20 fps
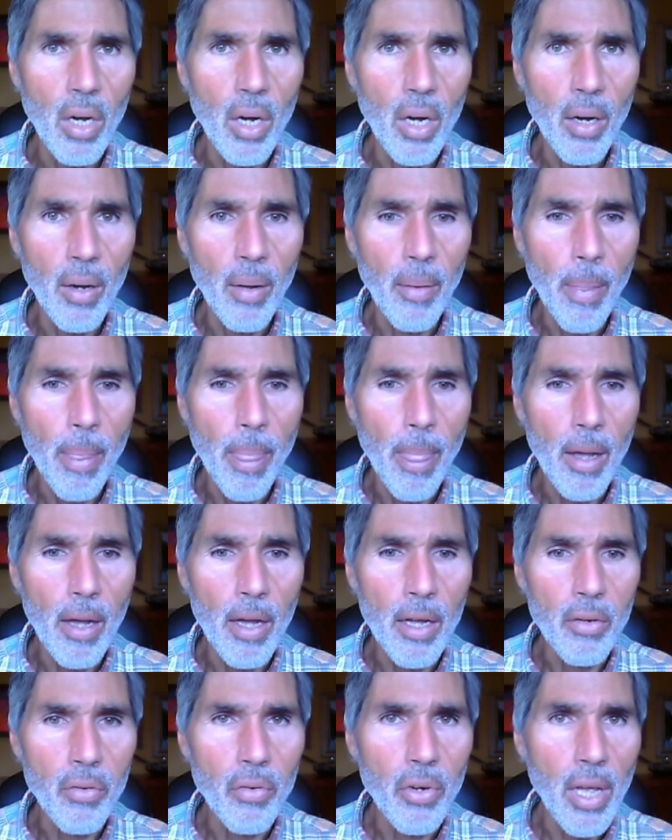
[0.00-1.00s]
um,
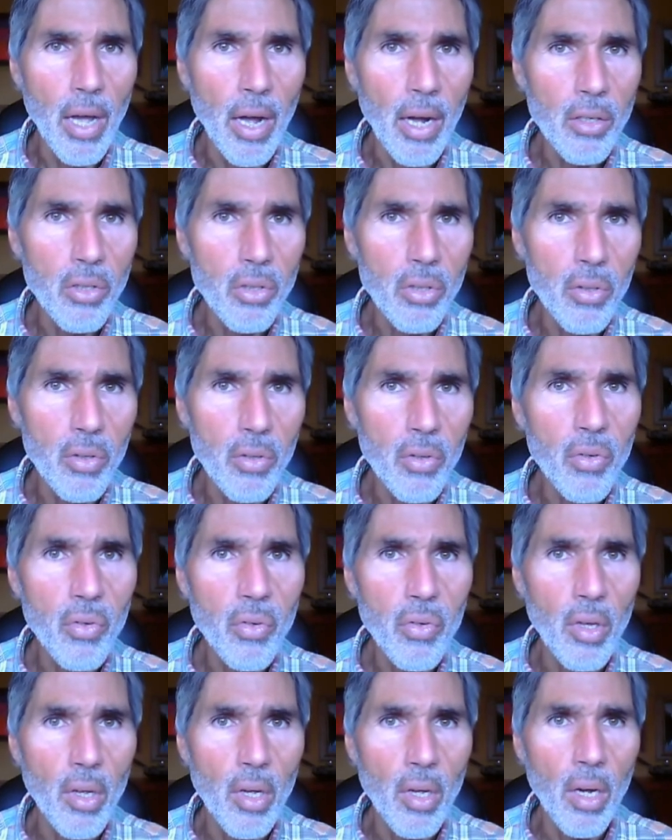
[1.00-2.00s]
and
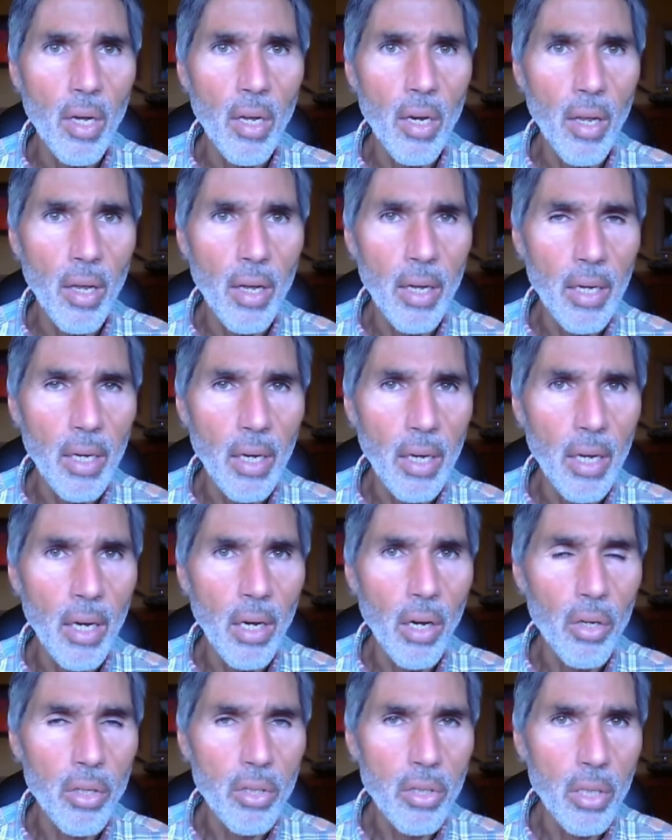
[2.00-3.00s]
reactions like
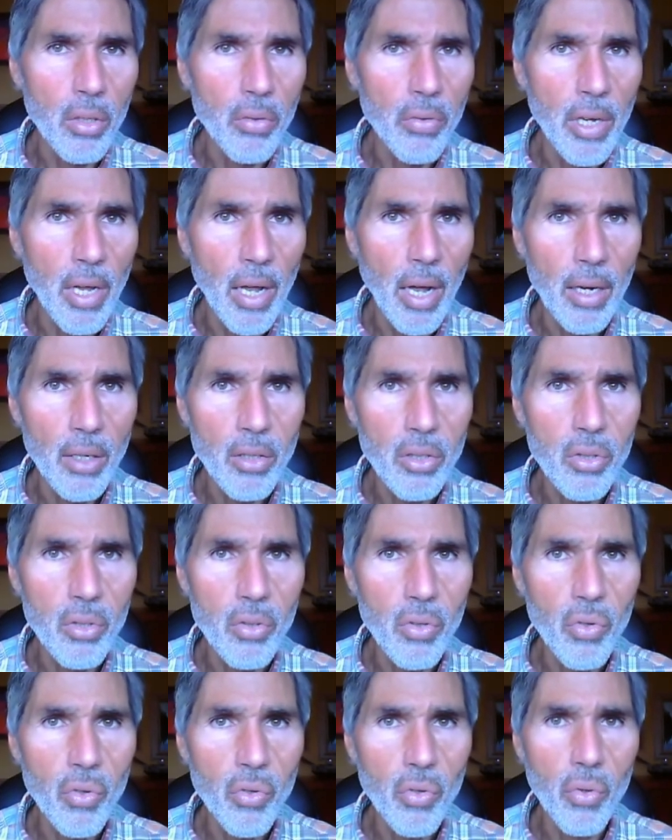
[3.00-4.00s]
allergic
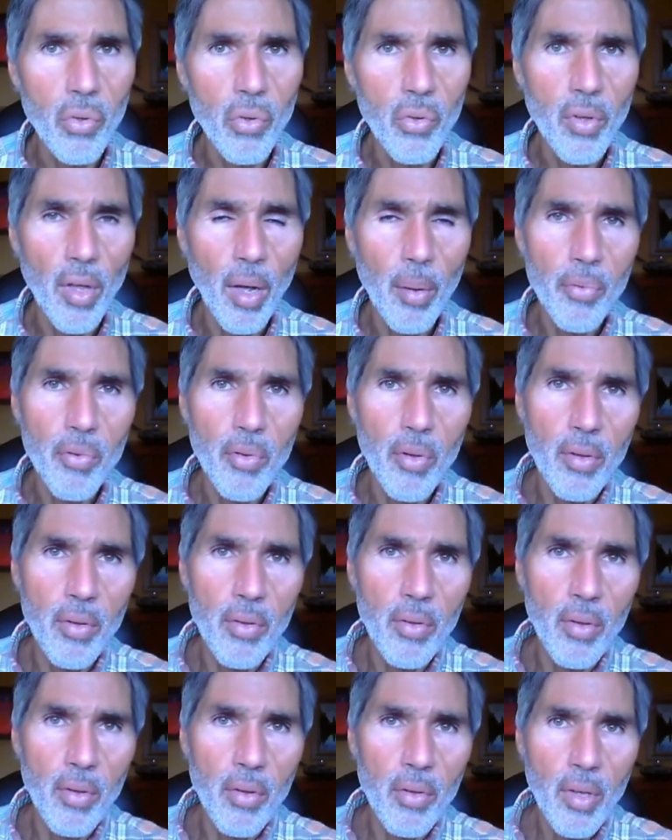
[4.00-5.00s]
reactions to
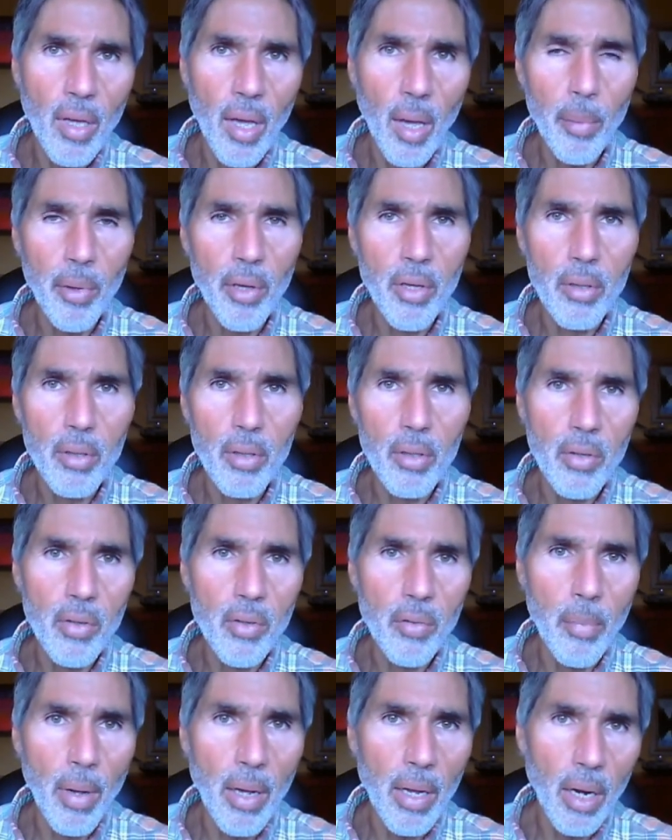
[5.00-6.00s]
substances,
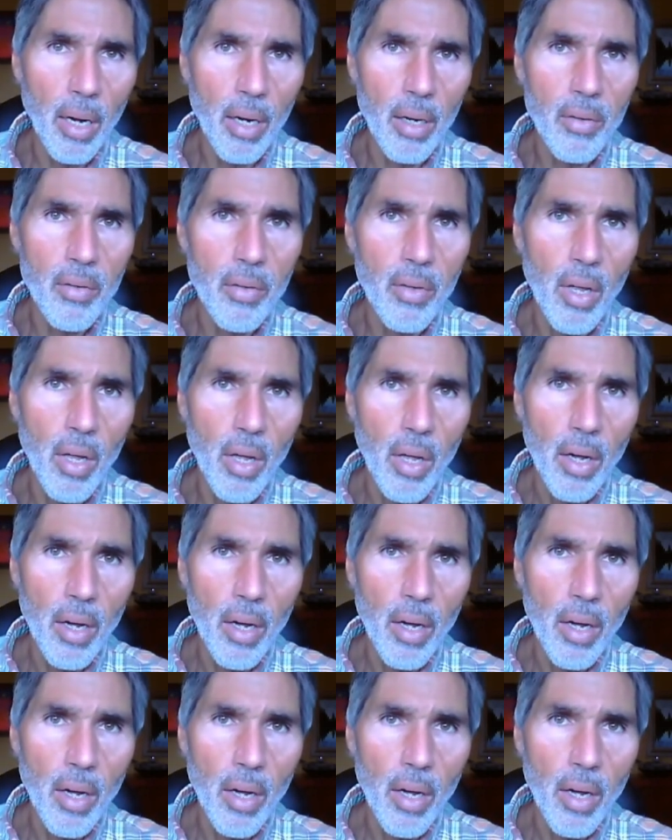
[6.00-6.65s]
chemicals, metals,